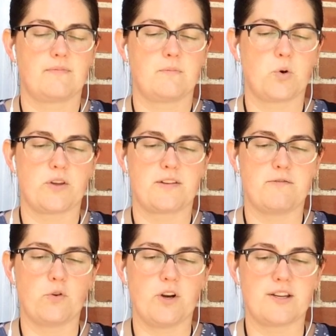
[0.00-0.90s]
More than
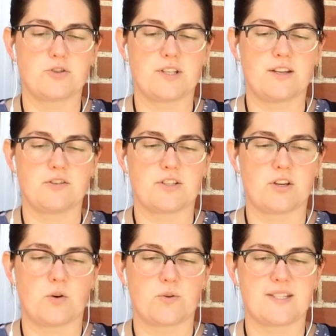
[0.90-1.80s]
400 years
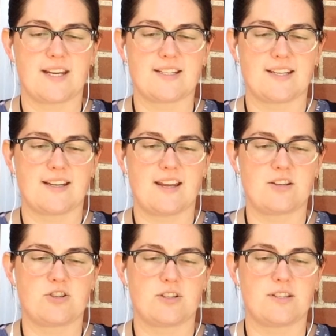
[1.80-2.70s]
ago, Saint
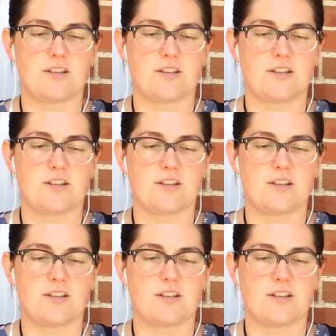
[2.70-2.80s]
Ignatius